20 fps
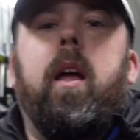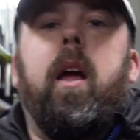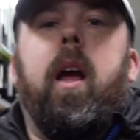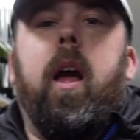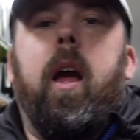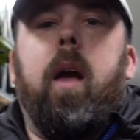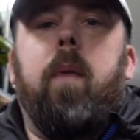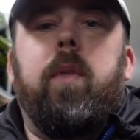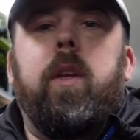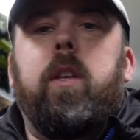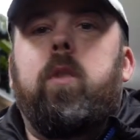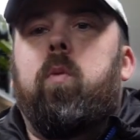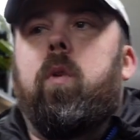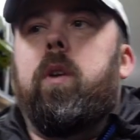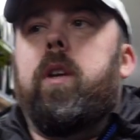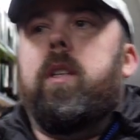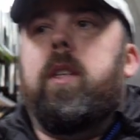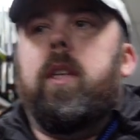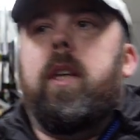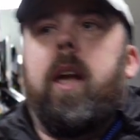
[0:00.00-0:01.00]
And this
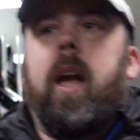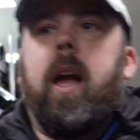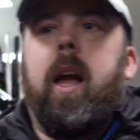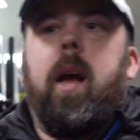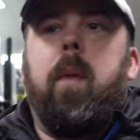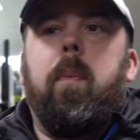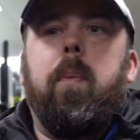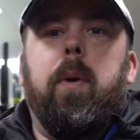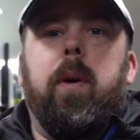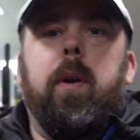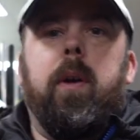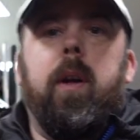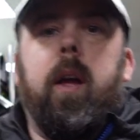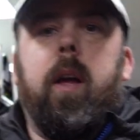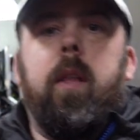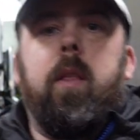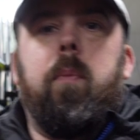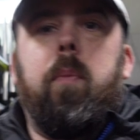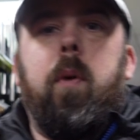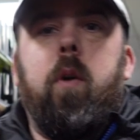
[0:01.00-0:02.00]
one is a Carp.
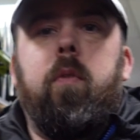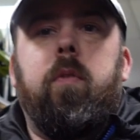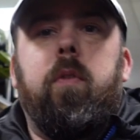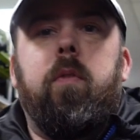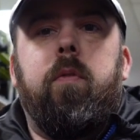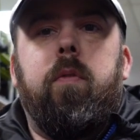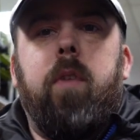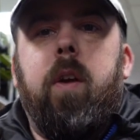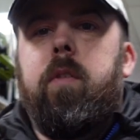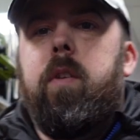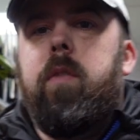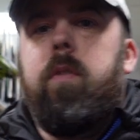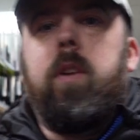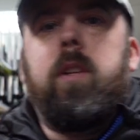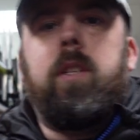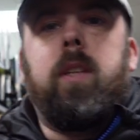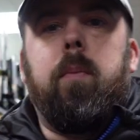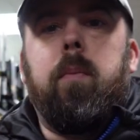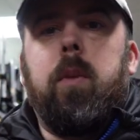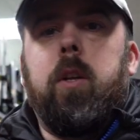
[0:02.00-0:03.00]
They're both very,
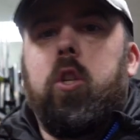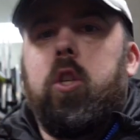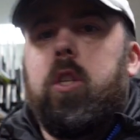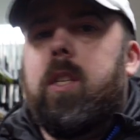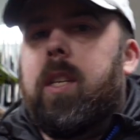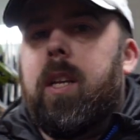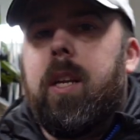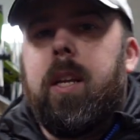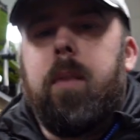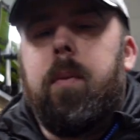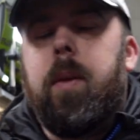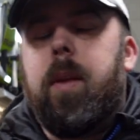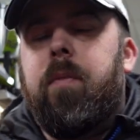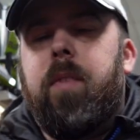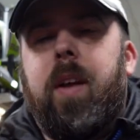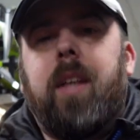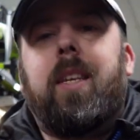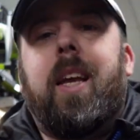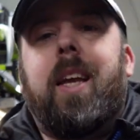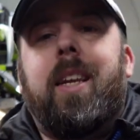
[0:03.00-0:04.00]
very similar, just in
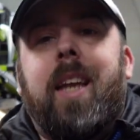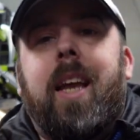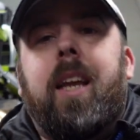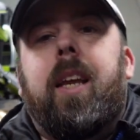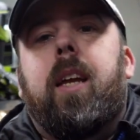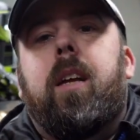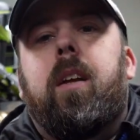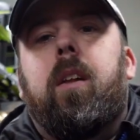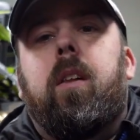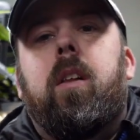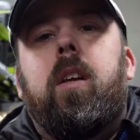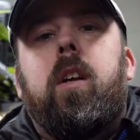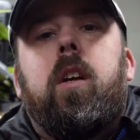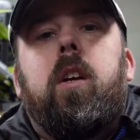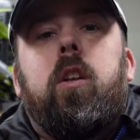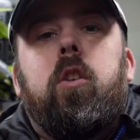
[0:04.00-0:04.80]
fact identical,